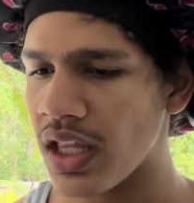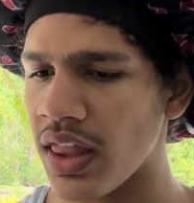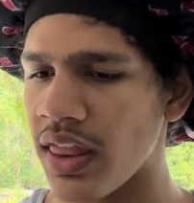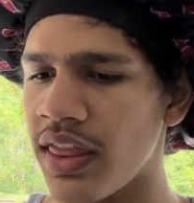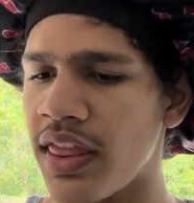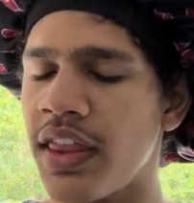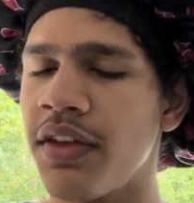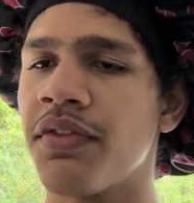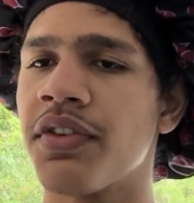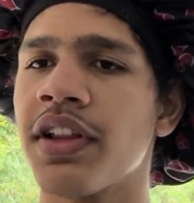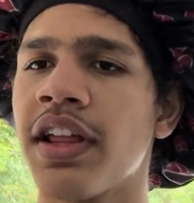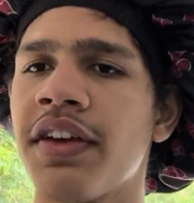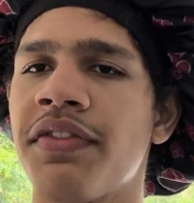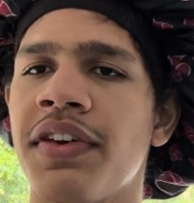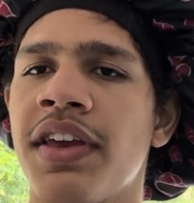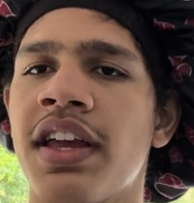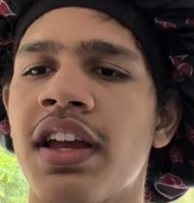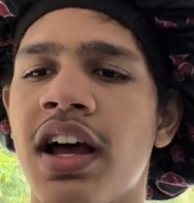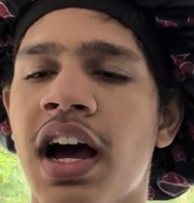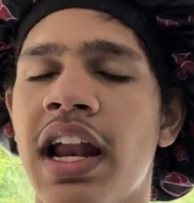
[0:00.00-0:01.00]
live your life
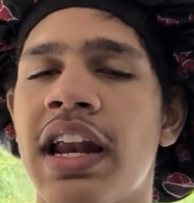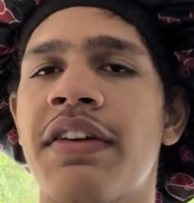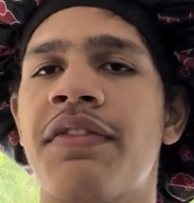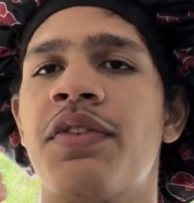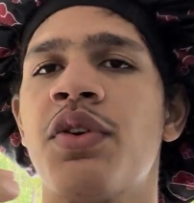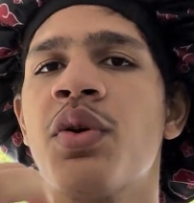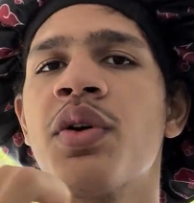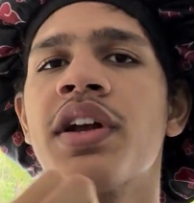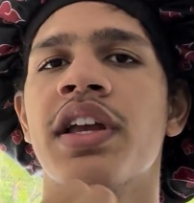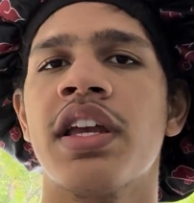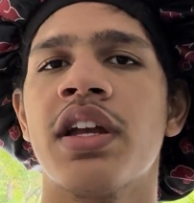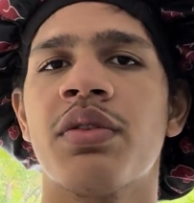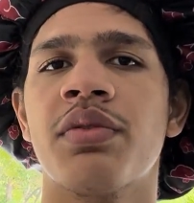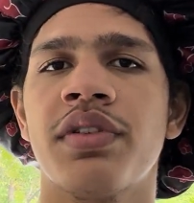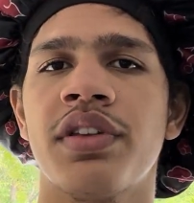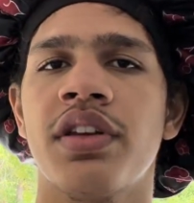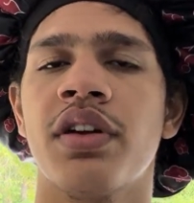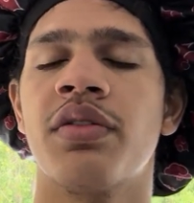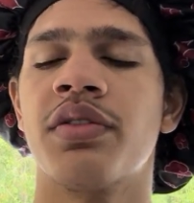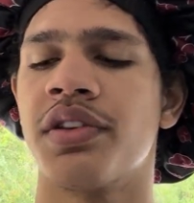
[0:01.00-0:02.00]
in God if you are equally
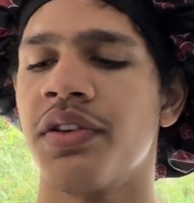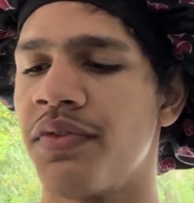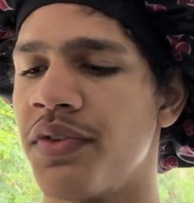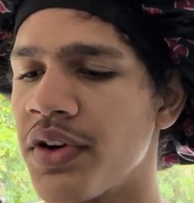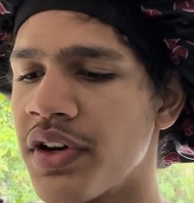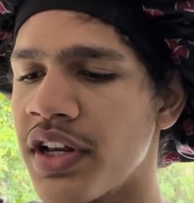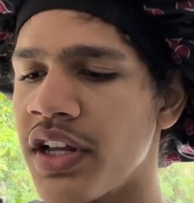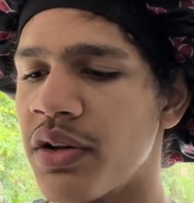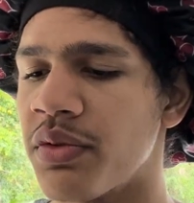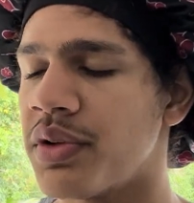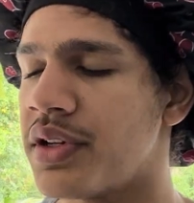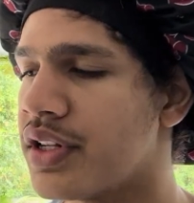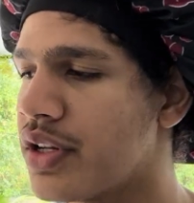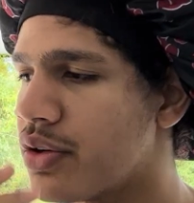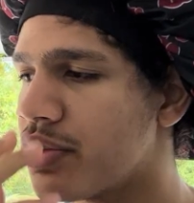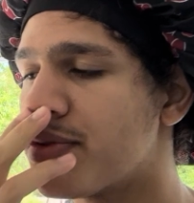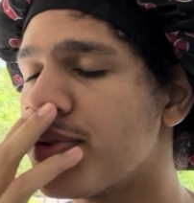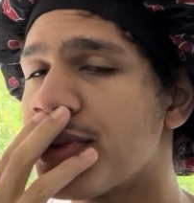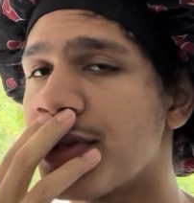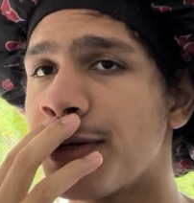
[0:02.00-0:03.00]
yoked. If you're equally
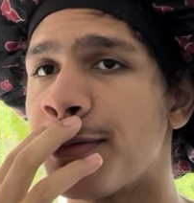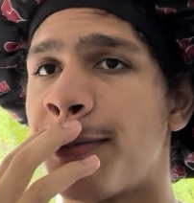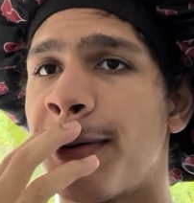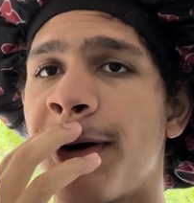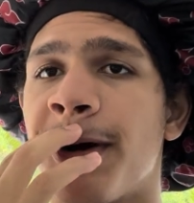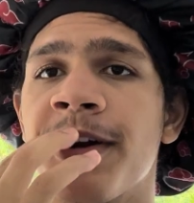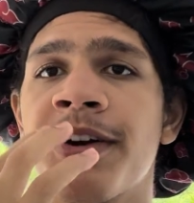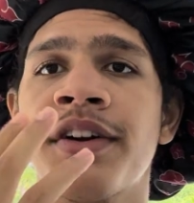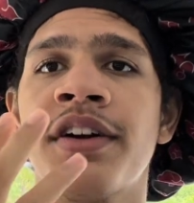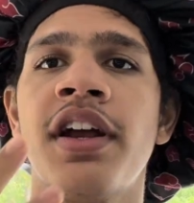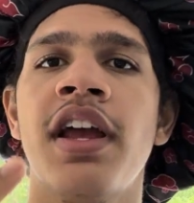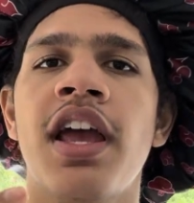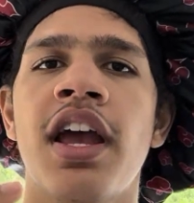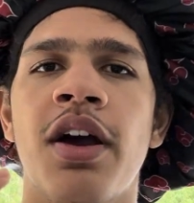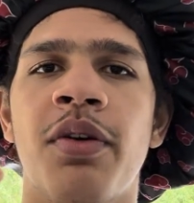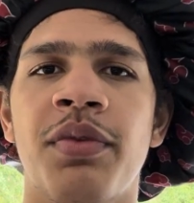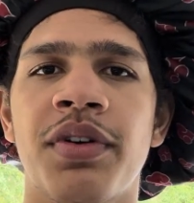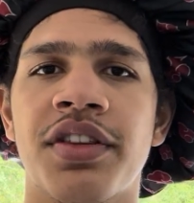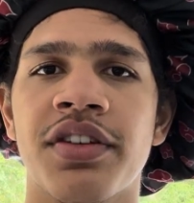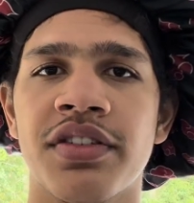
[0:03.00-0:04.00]
yoked with your partner
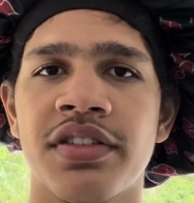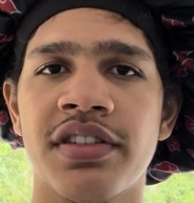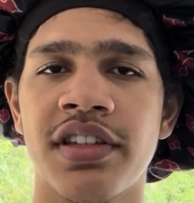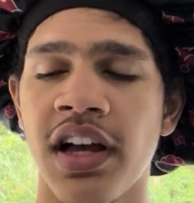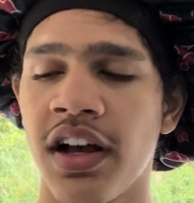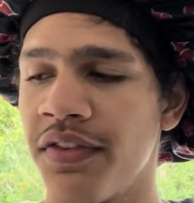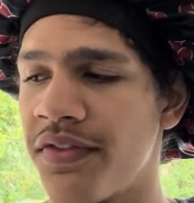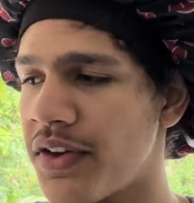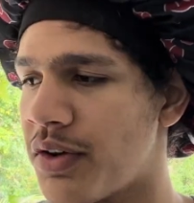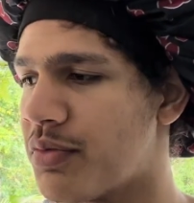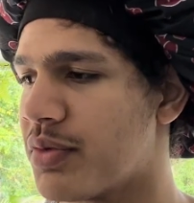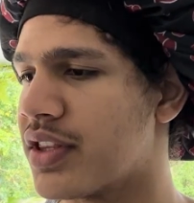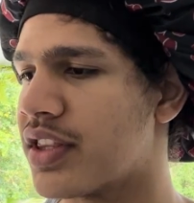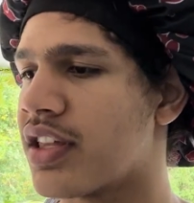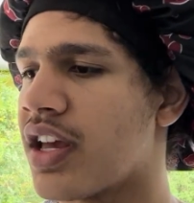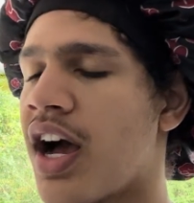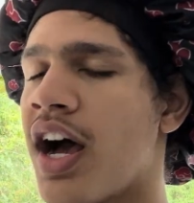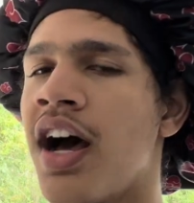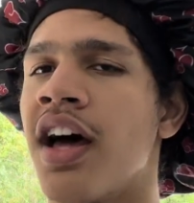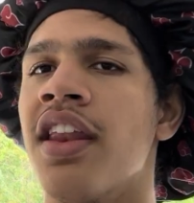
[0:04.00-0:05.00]
and with yourself and with
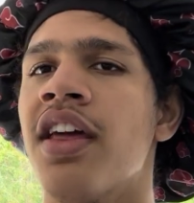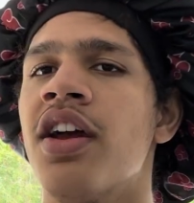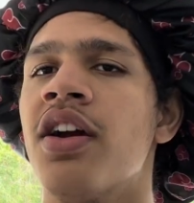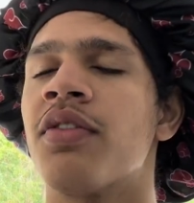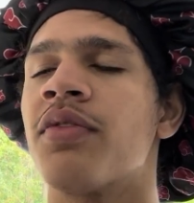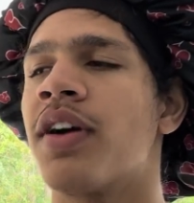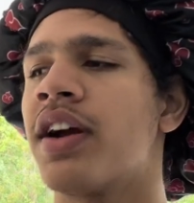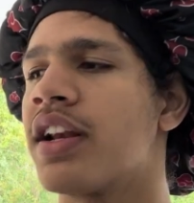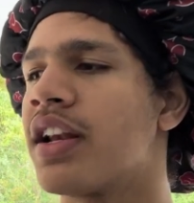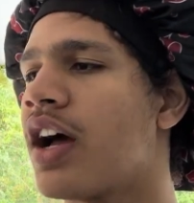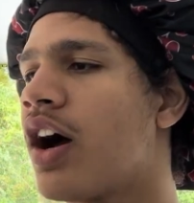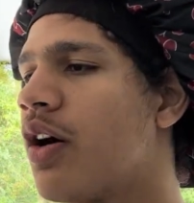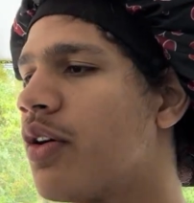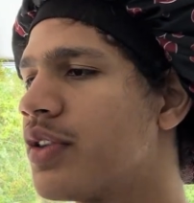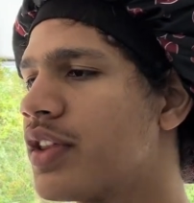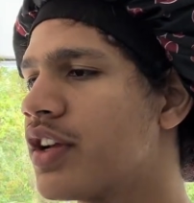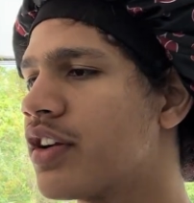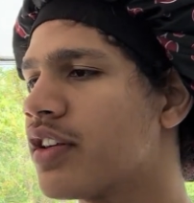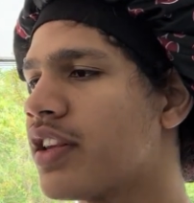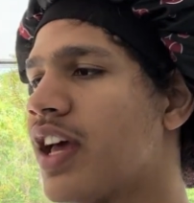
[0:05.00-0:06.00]
God, right? Not
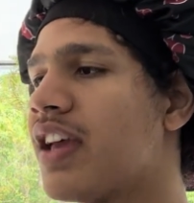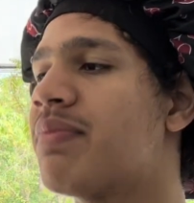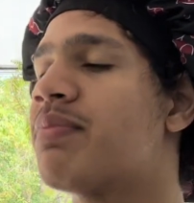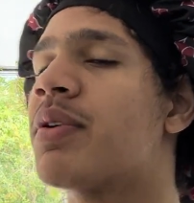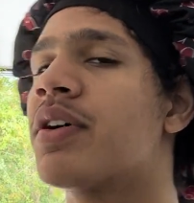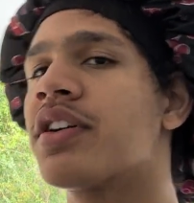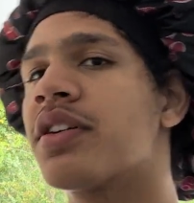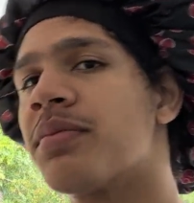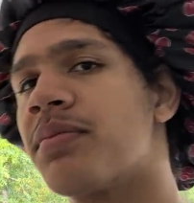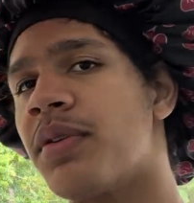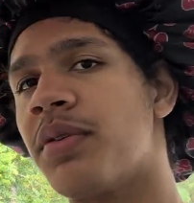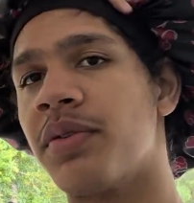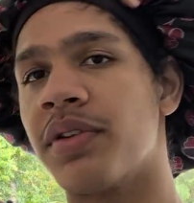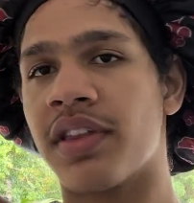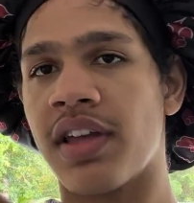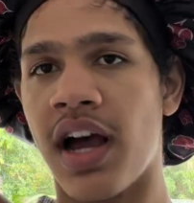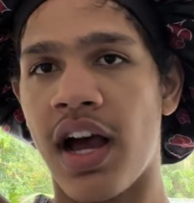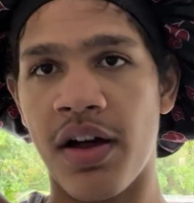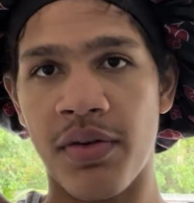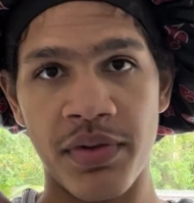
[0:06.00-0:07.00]
only your life partner, but with
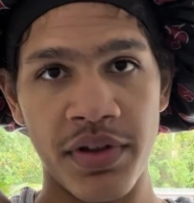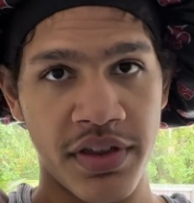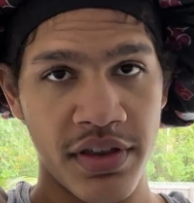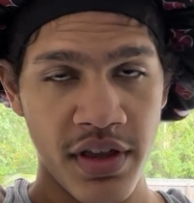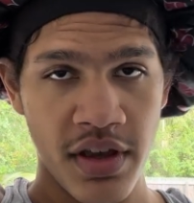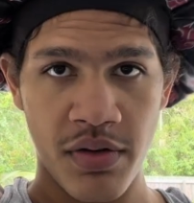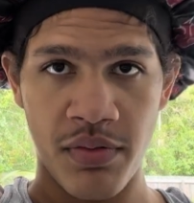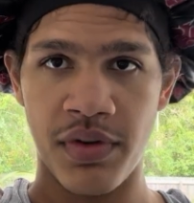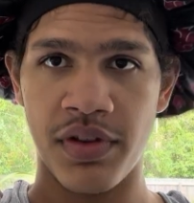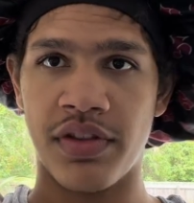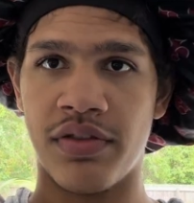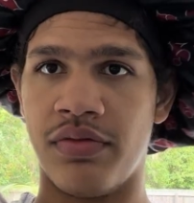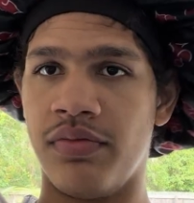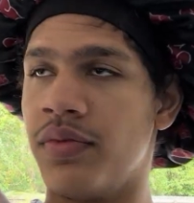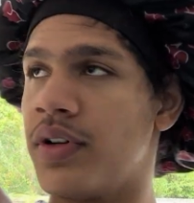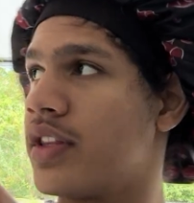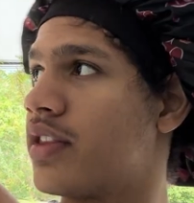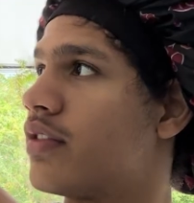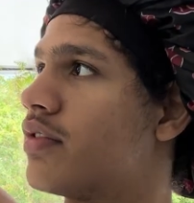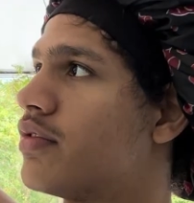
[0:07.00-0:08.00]
God,
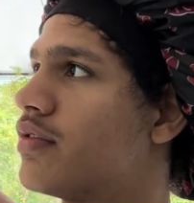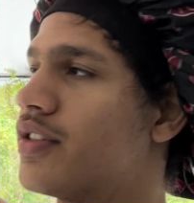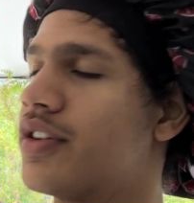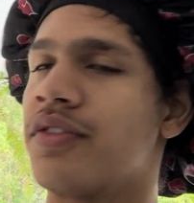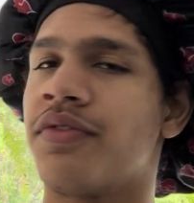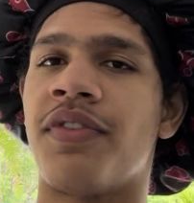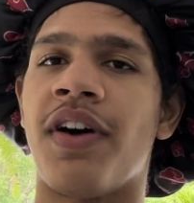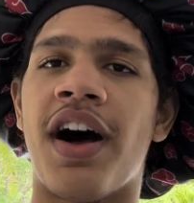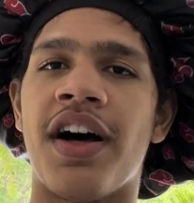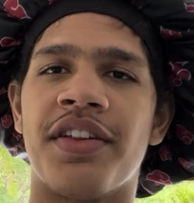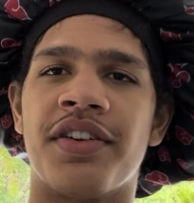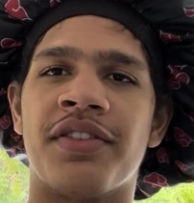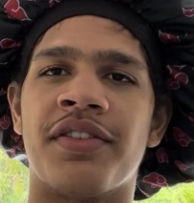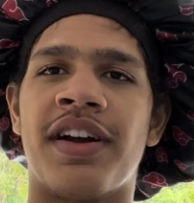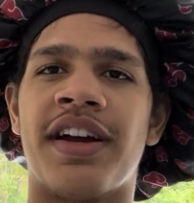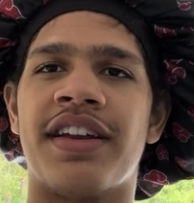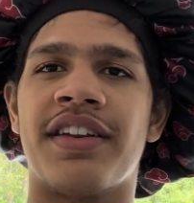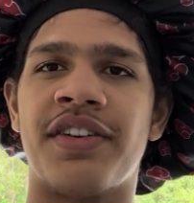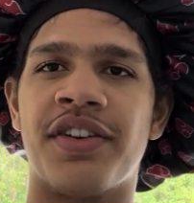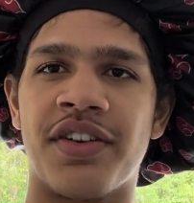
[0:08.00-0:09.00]
with your Father,
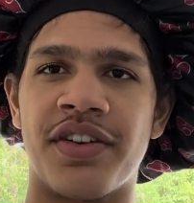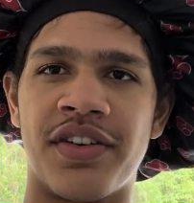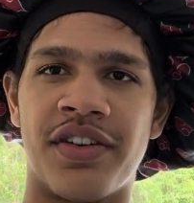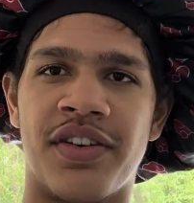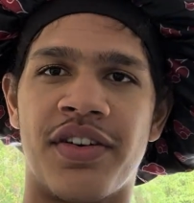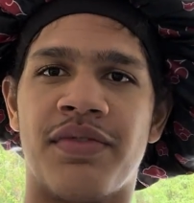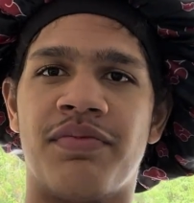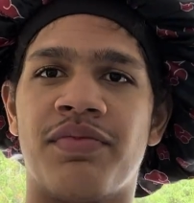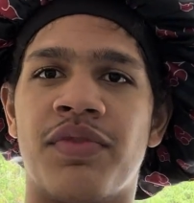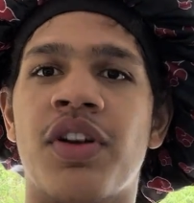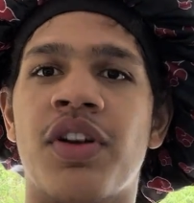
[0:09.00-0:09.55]
right? Your